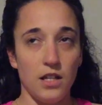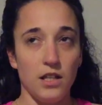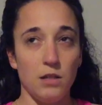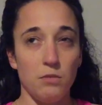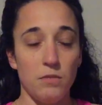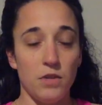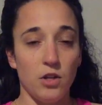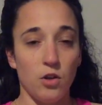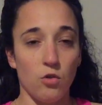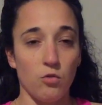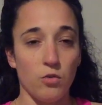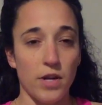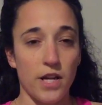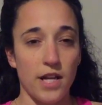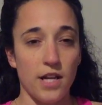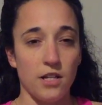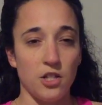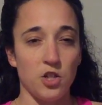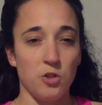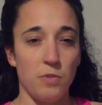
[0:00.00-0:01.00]
in the middle
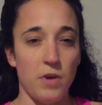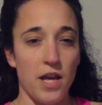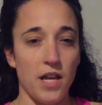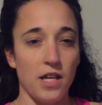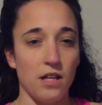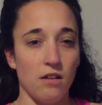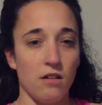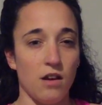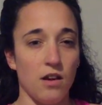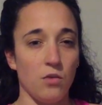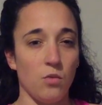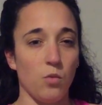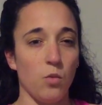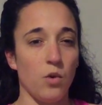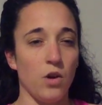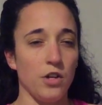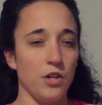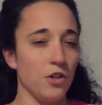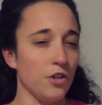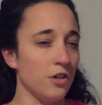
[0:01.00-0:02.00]
range, depending
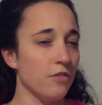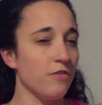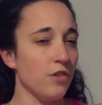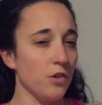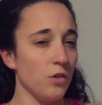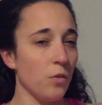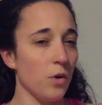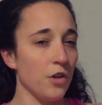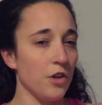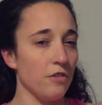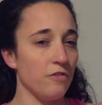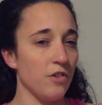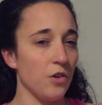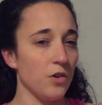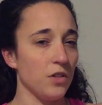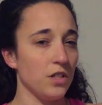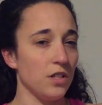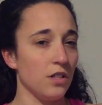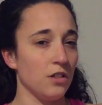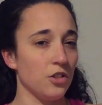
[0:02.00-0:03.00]
on what you're
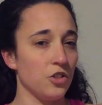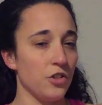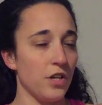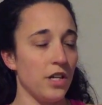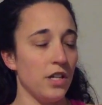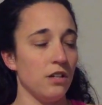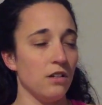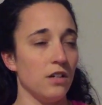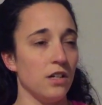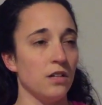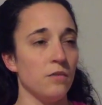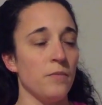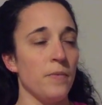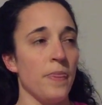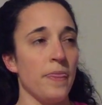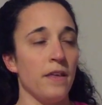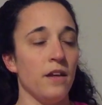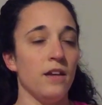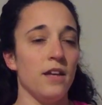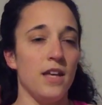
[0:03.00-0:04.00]
focusing on training
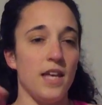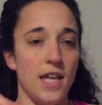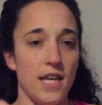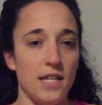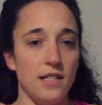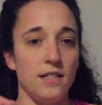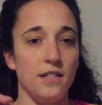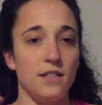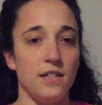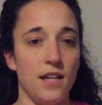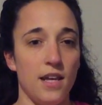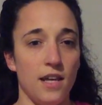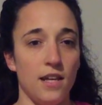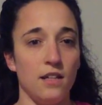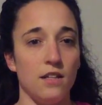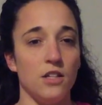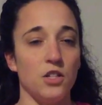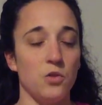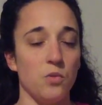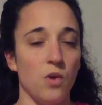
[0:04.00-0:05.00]
on, 8 to
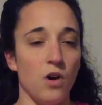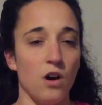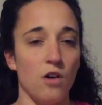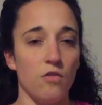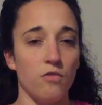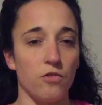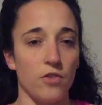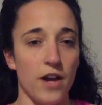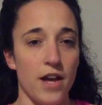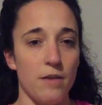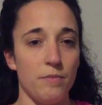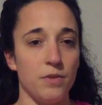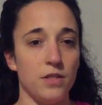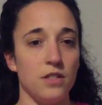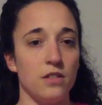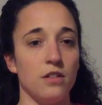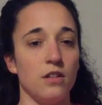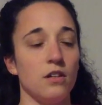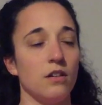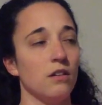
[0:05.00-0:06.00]
10 to 12
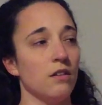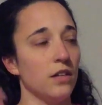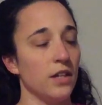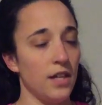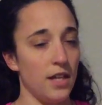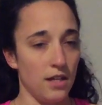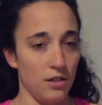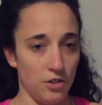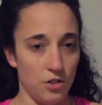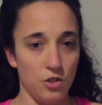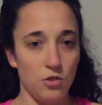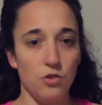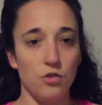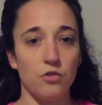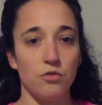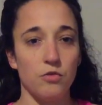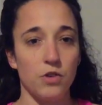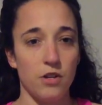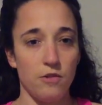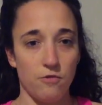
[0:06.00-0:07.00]
reps. Again,
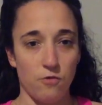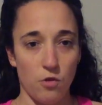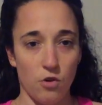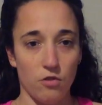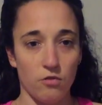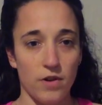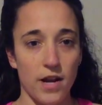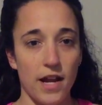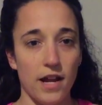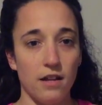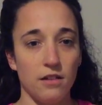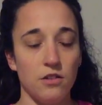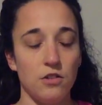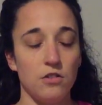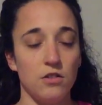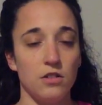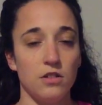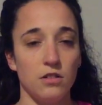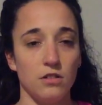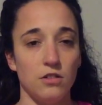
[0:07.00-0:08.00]
2, 3, 4
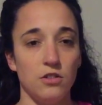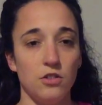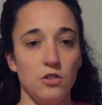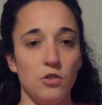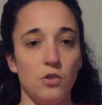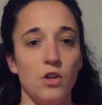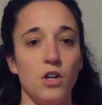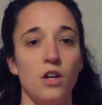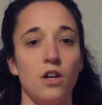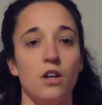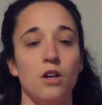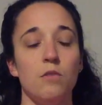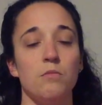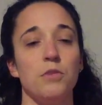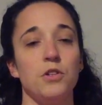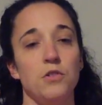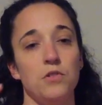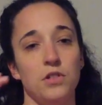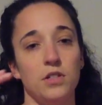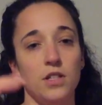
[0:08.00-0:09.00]
rounds you can still do,
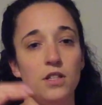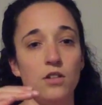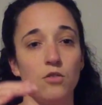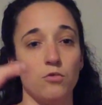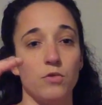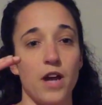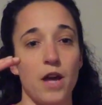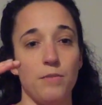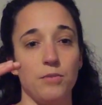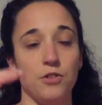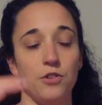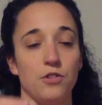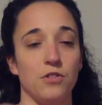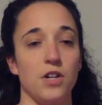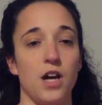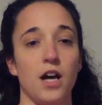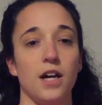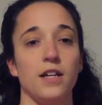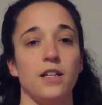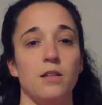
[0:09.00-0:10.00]
but you see the reps
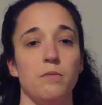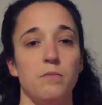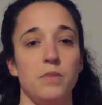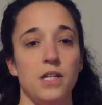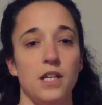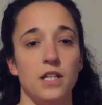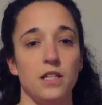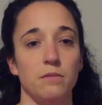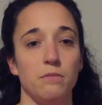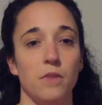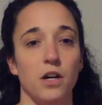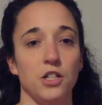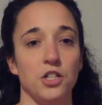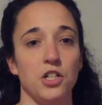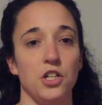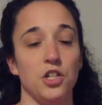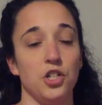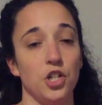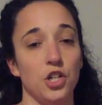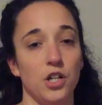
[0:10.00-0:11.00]
are not going to be as
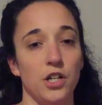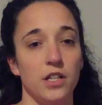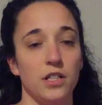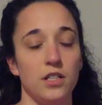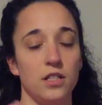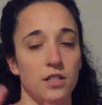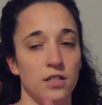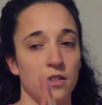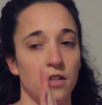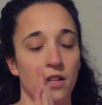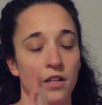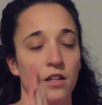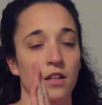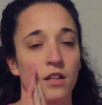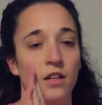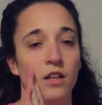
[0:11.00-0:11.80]
much. Endurance,